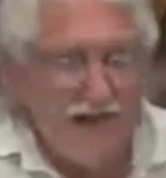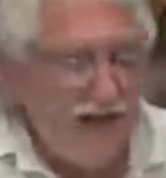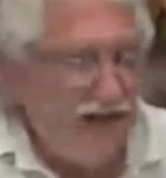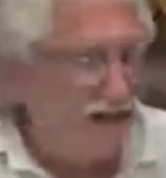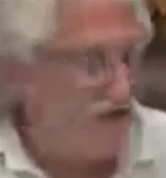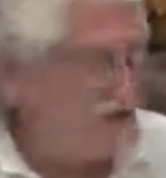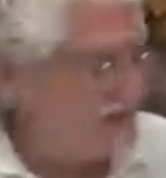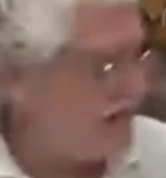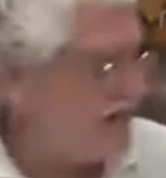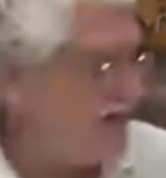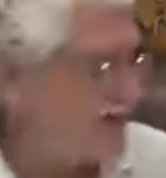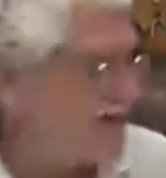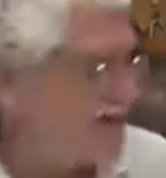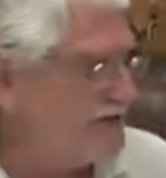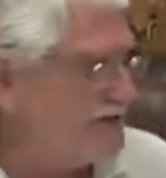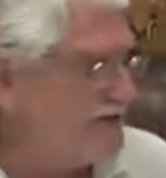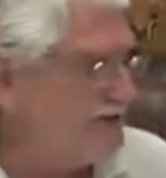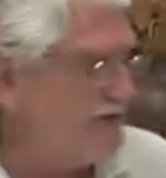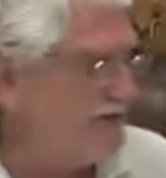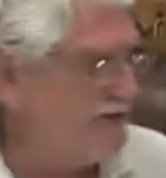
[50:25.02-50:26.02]
Gosh, every time I
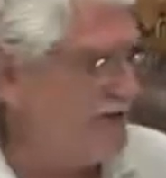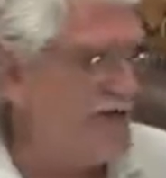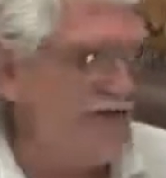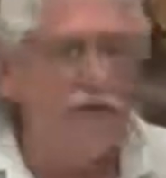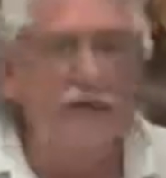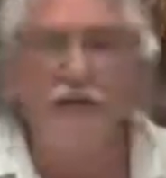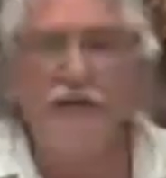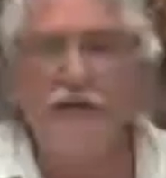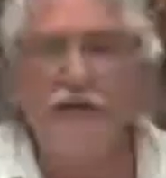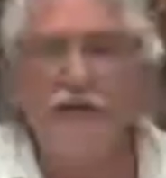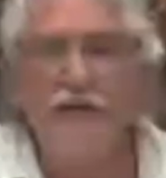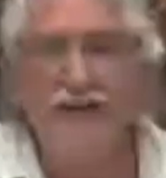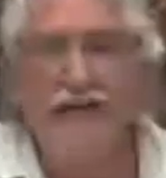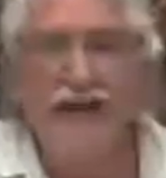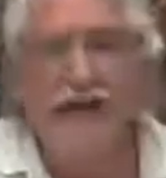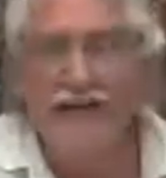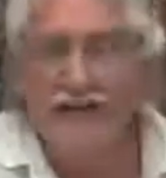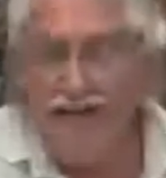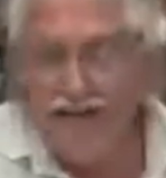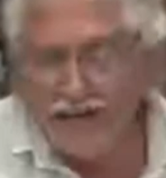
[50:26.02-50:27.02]
sit down to do these,
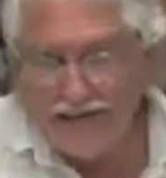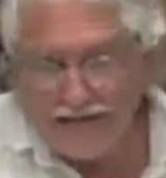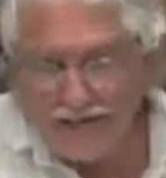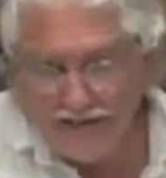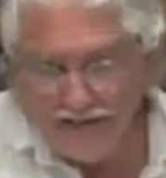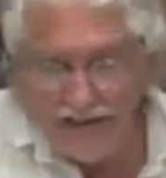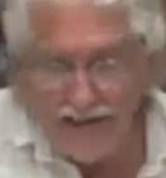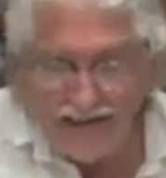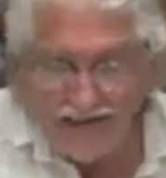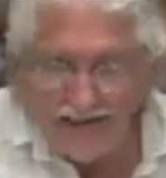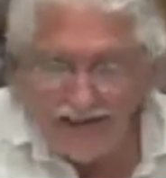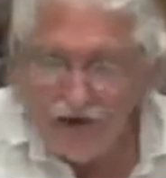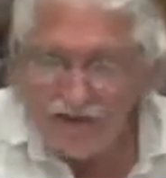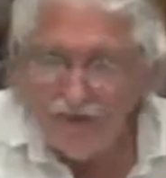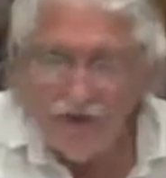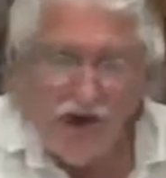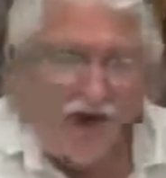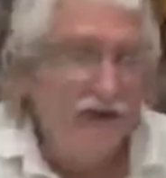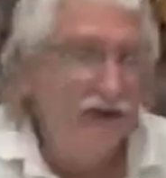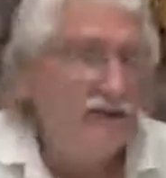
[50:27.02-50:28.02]

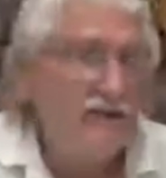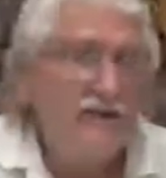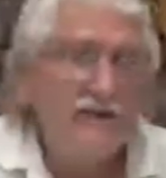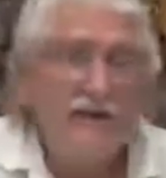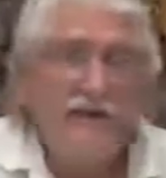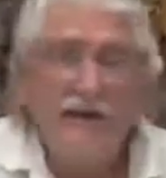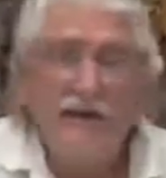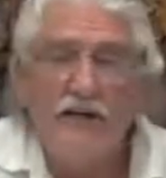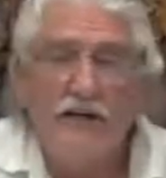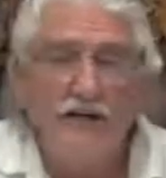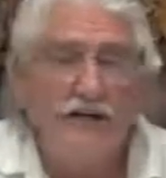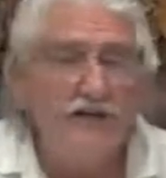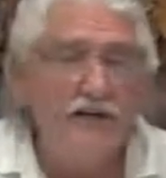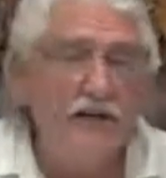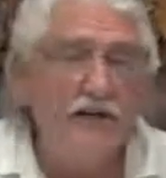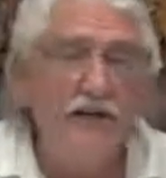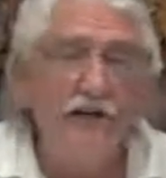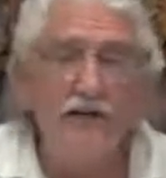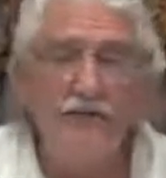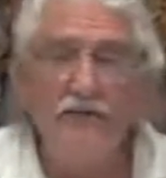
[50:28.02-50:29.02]
I'm trying to stick these
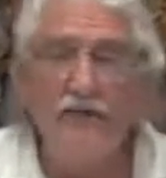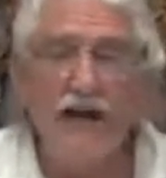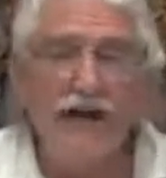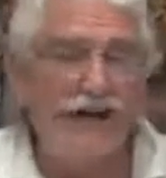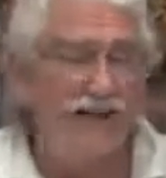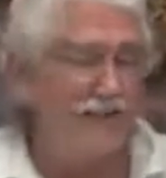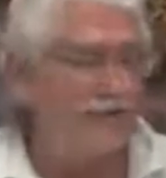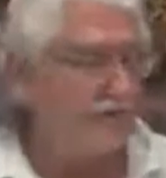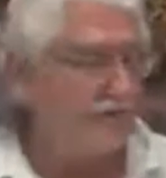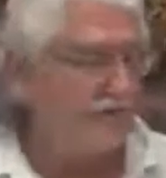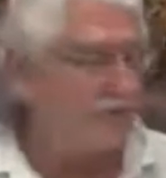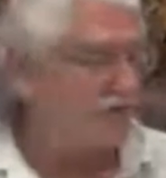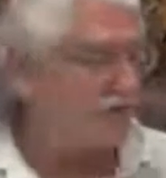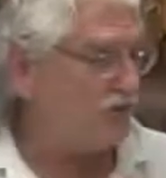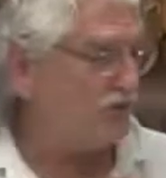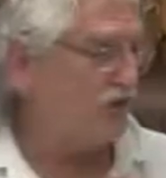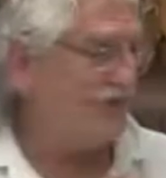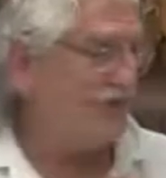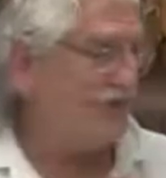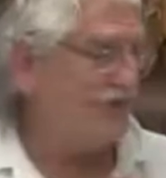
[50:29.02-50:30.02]
videos, guys, in
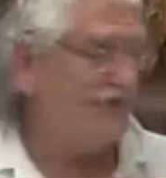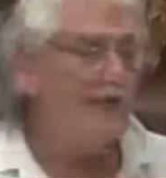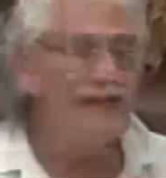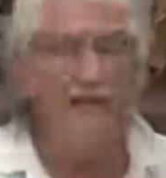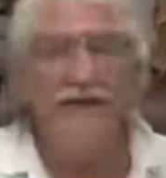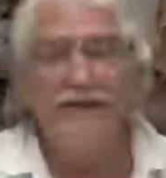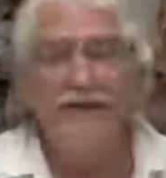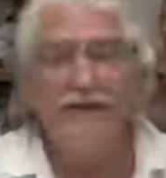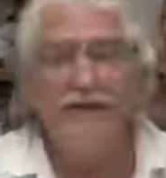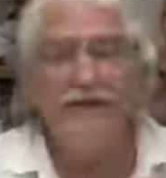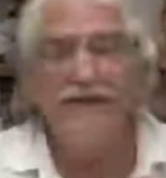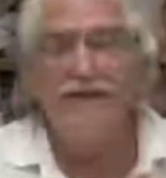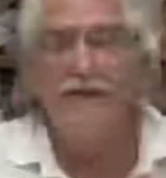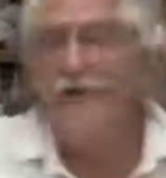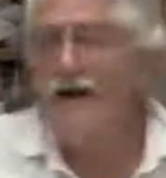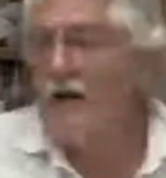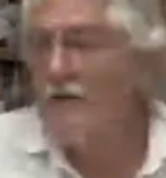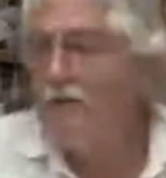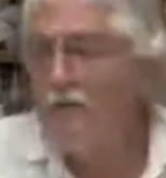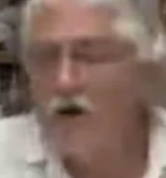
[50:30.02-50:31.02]
between
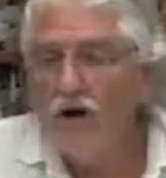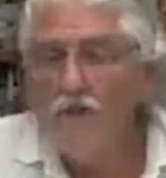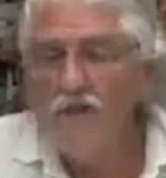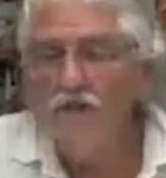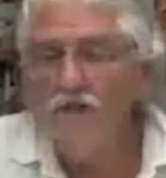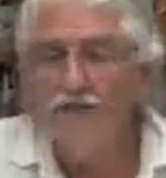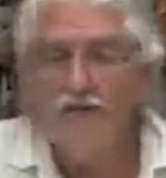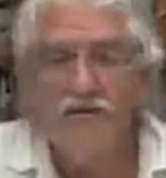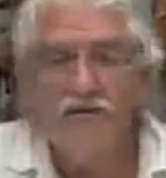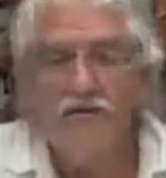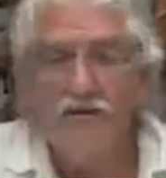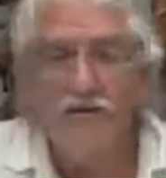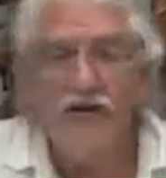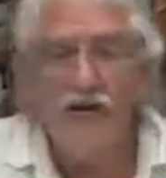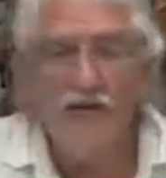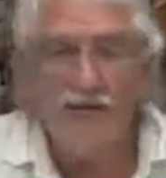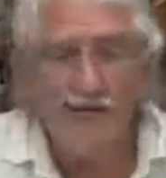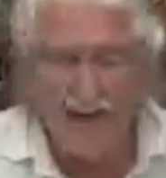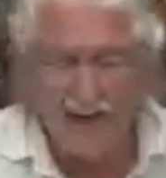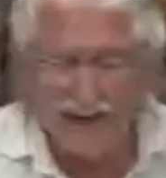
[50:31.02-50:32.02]
my appointments and
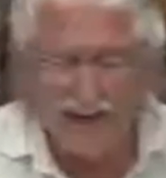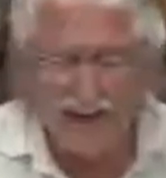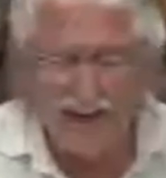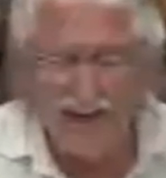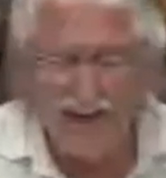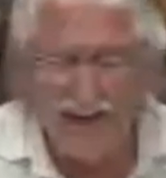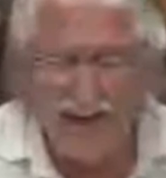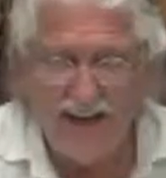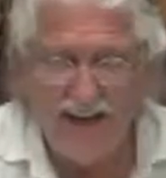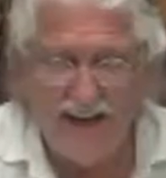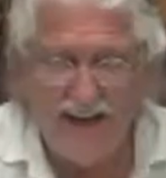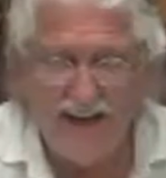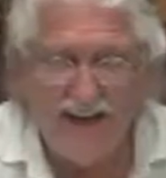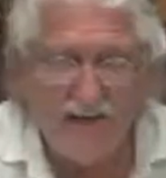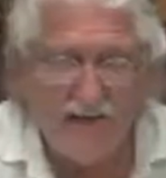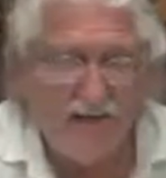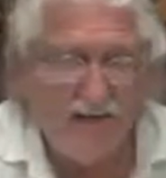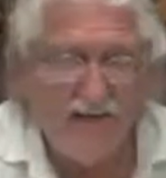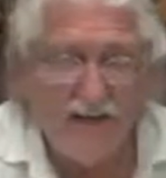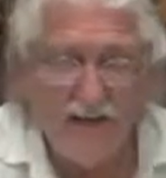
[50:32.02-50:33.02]
between everything I can to
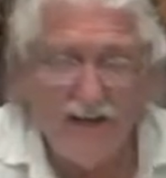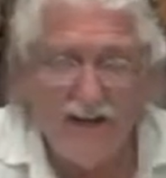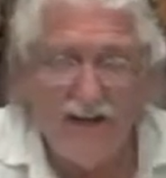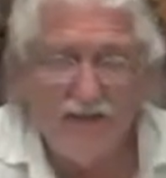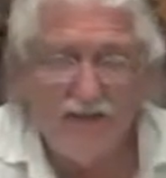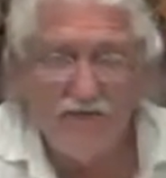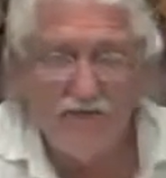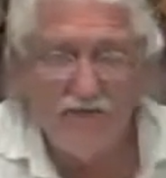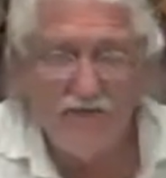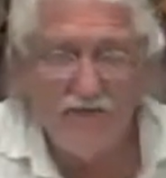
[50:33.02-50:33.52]
get them to you.